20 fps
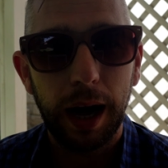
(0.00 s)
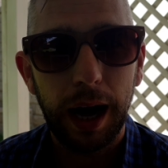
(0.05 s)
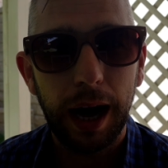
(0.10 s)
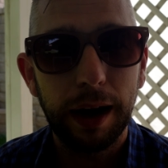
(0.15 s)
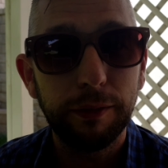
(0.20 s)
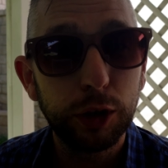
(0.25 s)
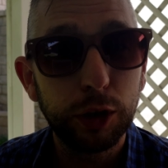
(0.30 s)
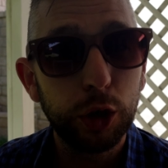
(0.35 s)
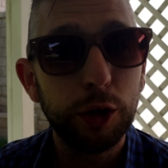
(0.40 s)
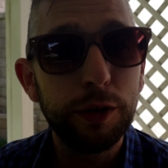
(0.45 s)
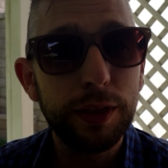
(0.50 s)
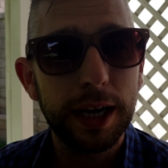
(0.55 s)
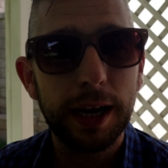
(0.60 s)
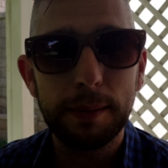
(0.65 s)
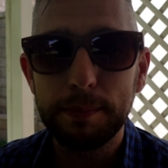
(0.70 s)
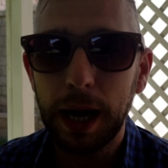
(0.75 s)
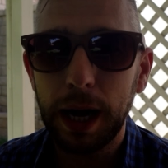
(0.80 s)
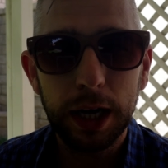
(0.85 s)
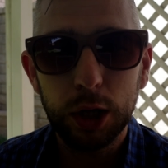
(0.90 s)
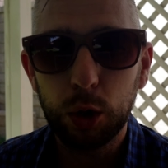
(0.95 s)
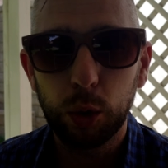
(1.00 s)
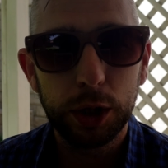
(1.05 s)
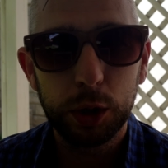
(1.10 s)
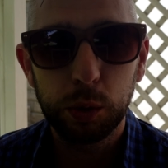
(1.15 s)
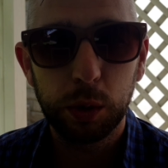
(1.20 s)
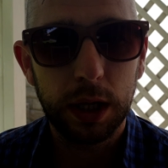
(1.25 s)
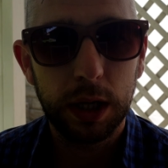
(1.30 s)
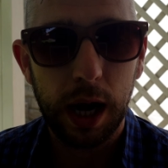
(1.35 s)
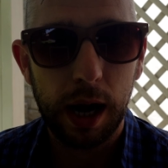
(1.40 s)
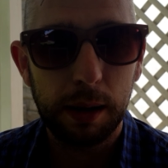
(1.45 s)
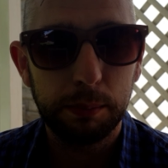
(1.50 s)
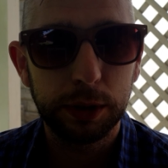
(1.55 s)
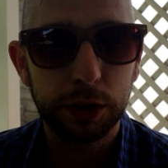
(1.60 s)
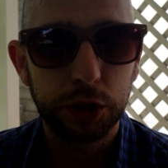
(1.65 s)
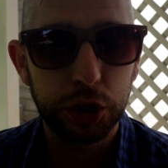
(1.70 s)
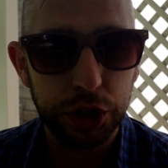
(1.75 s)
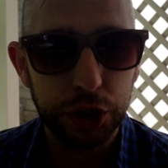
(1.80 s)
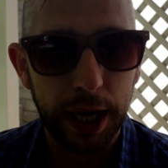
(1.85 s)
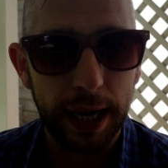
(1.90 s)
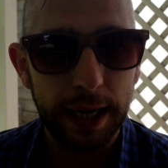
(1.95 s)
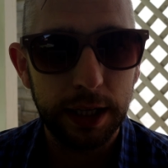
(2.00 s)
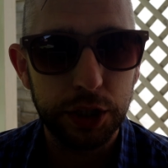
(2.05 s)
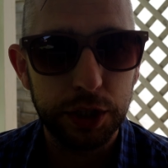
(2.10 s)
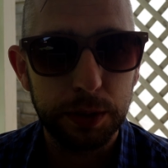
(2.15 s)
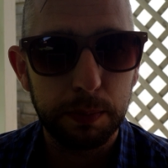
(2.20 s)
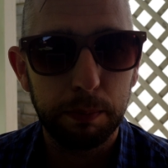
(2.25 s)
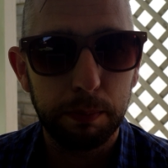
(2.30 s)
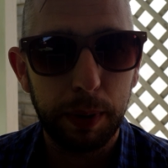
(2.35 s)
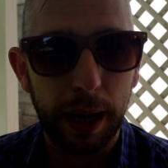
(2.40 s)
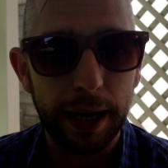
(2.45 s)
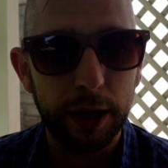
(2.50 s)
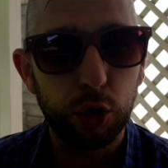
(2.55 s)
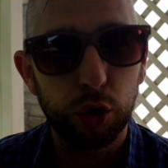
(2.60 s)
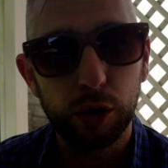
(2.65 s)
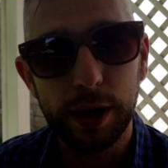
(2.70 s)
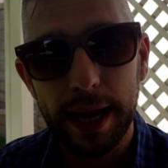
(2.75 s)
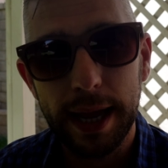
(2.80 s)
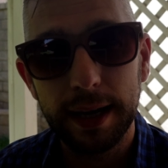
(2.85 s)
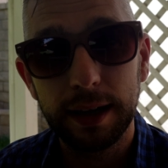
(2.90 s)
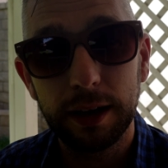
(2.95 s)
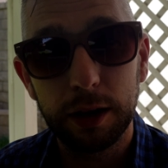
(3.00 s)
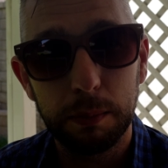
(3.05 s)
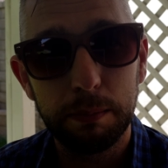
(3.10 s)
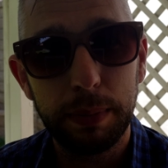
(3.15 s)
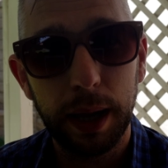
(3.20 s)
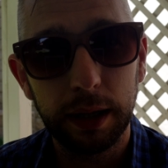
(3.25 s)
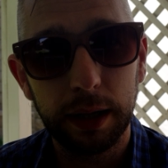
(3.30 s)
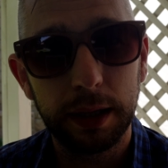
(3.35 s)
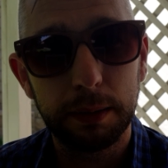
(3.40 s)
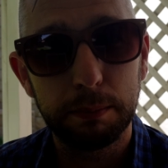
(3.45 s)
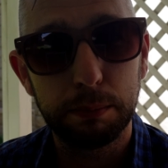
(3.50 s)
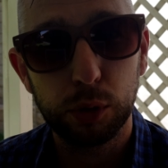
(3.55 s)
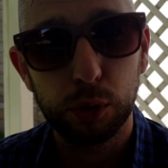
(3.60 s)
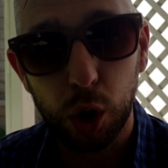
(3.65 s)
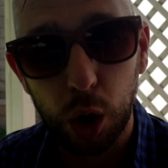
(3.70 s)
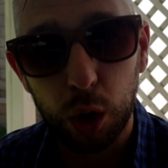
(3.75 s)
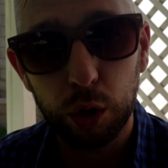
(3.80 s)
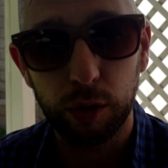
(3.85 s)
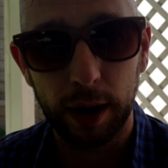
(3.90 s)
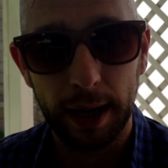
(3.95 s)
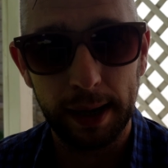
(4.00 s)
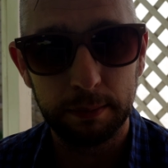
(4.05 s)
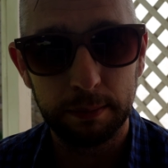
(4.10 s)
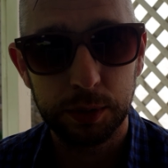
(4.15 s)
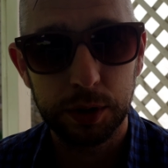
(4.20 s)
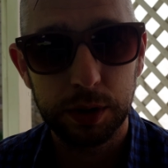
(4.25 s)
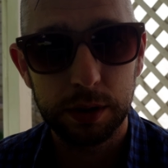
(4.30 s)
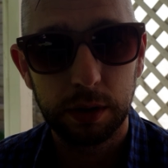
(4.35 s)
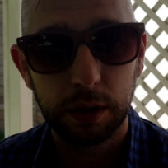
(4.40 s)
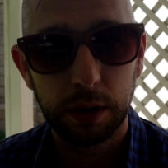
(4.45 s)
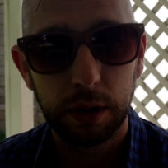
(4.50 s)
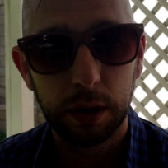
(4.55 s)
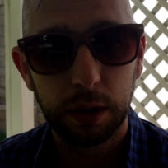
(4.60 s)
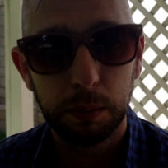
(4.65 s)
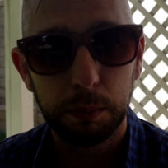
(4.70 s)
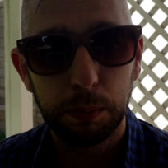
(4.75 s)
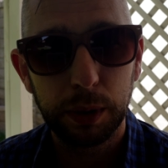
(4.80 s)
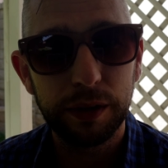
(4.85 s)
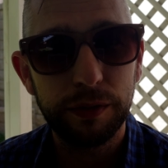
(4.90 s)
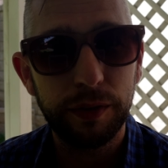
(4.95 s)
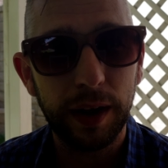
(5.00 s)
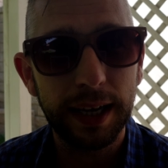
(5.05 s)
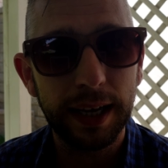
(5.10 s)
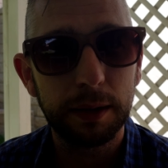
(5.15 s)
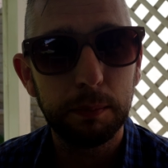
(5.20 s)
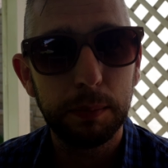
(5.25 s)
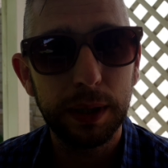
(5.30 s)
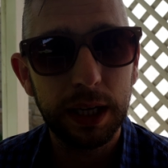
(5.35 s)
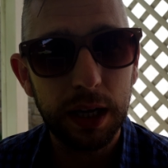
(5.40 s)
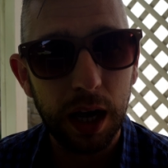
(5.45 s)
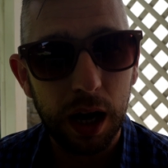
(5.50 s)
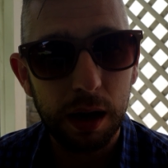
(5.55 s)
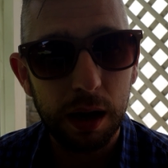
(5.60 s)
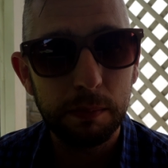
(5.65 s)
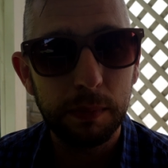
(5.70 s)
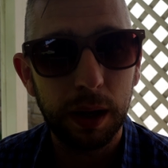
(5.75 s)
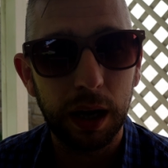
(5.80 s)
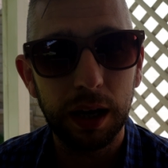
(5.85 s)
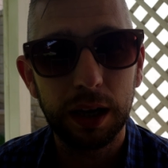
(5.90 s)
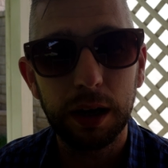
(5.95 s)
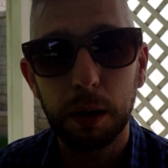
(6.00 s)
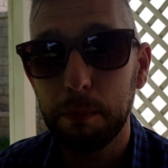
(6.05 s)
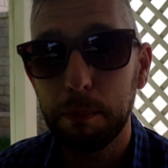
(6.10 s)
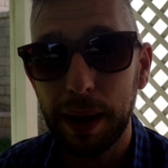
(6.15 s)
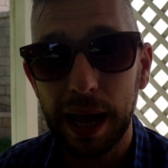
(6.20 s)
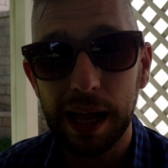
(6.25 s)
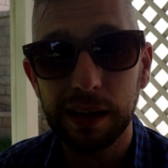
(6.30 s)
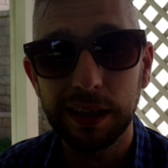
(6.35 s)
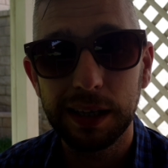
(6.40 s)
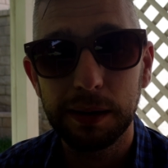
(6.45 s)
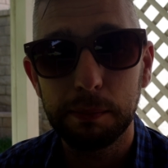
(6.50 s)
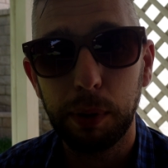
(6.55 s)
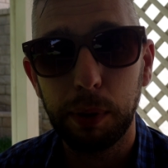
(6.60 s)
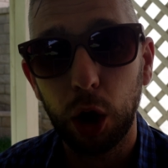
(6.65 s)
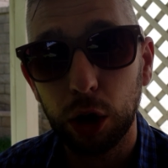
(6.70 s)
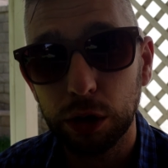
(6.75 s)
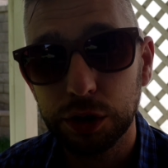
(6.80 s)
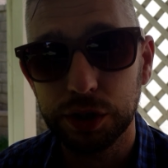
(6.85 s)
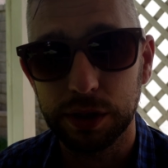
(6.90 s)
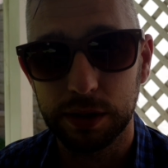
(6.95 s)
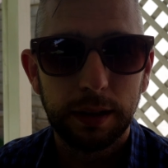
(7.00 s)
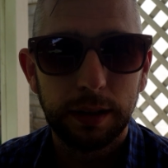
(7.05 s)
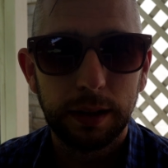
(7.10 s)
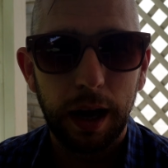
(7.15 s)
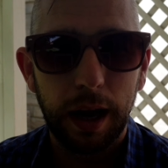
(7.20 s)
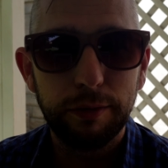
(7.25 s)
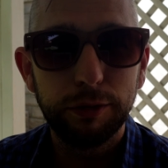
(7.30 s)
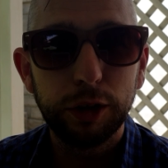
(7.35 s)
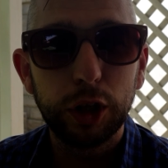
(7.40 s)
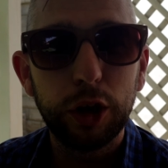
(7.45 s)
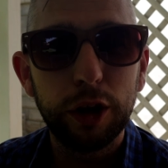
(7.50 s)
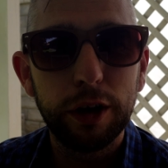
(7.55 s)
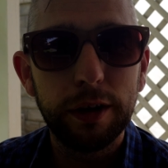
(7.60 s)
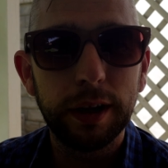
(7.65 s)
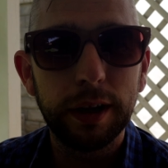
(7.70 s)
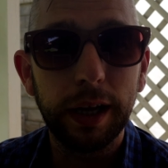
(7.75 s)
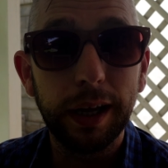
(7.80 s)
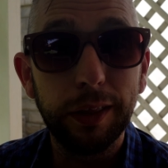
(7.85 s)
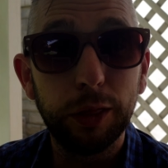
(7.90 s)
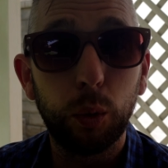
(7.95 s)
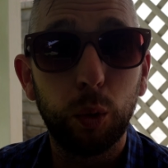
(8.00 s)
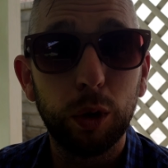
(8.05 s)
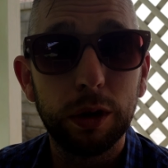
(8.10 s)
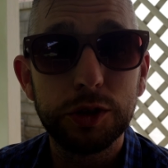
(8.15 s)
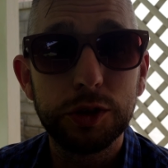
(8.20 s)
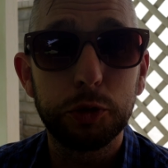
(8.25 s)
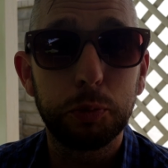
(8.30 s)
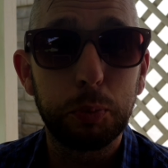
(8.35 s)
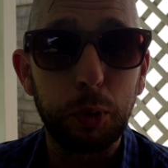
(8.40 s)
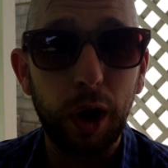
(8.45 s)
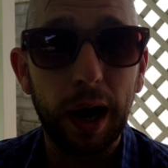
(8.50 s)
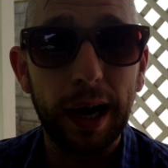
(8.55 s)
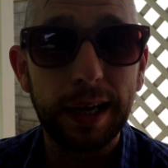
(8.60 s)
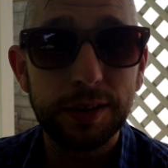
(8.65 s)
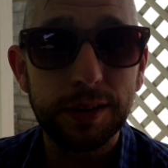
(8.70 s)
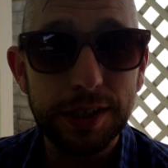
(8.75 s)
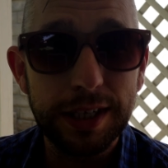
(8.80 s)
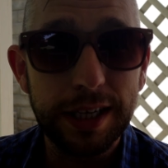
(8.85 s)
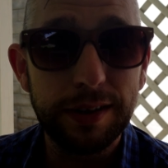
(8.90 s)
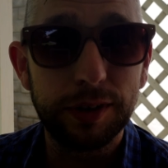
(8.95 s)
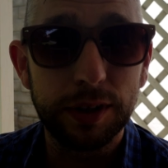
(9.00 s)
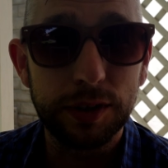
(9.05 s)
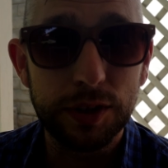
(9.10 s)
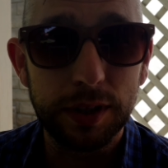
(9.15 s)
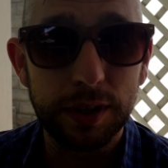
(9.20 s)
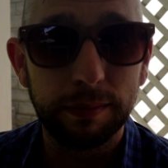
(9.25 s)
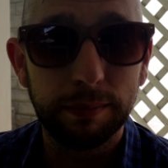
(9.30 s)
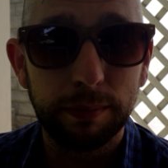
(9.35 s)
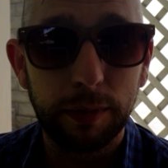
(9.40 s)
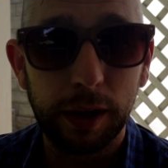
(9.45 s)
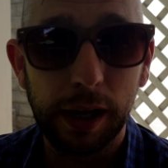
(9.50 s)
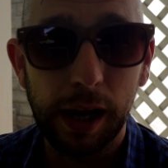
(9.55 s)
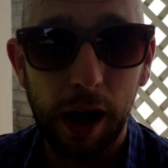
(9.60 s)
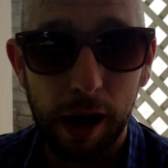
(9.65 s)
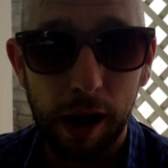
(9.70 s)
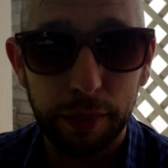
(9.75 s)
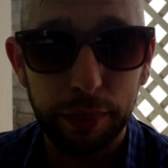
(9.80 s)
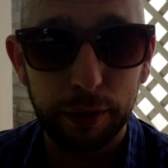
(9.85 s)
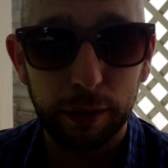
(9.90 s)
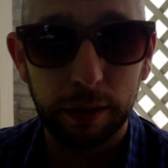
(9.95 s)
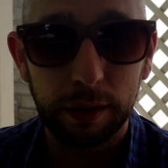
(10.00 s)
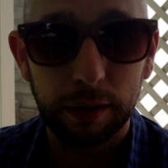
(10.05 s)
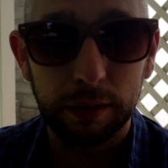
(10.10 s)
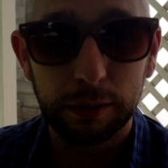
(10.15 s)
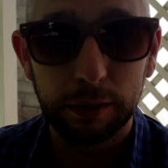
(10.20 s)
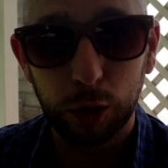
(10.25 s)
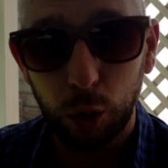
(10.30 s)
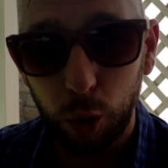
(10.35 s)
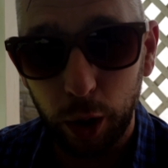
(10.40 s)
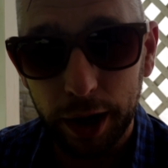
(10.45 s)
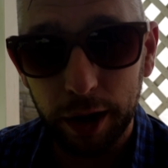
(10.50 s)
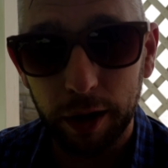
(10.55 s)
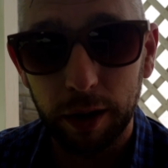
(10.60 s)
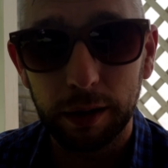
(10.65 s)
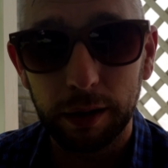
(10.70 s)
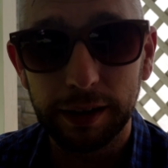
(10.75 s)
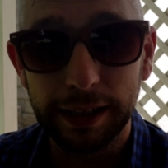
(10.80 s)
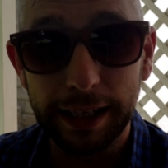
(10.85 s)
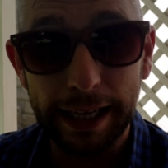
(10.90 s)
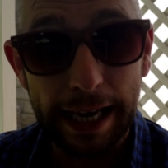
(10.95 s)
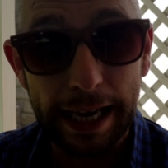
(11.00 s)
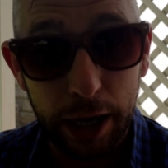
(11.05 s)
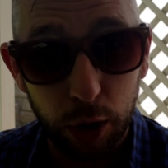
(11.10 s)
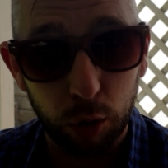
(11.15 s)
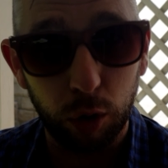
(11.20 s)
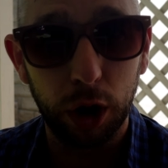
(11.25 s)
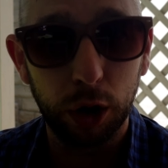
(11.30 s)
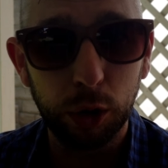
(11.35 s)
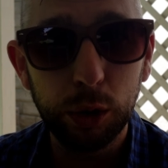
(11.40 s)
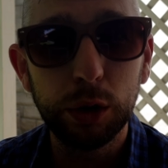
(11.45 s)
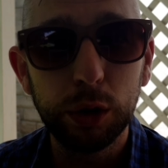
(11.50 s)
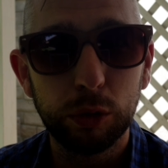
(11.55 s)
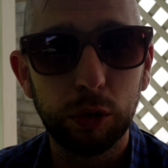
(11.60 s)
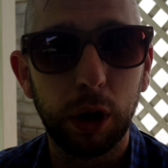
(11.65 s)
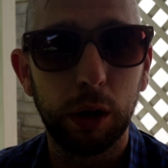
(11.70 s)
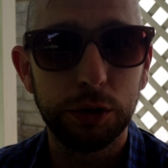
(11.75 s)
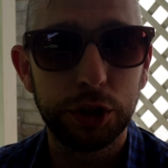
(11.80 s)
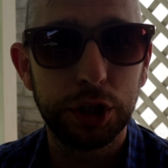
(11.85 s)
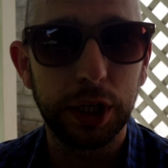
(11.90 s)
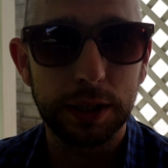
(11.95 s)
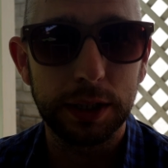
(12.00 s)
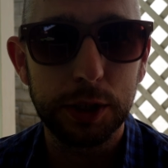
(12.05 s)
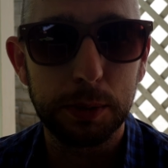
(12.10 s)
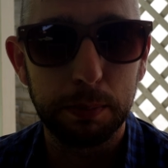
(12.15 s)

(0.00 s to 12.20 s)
I've learned that I'm not going to accomplish change by creating compelling programs, but if I can become a compelling person. I've learned, in the words of Brian Stevenson, the author, lawyer, and hero who wrote Just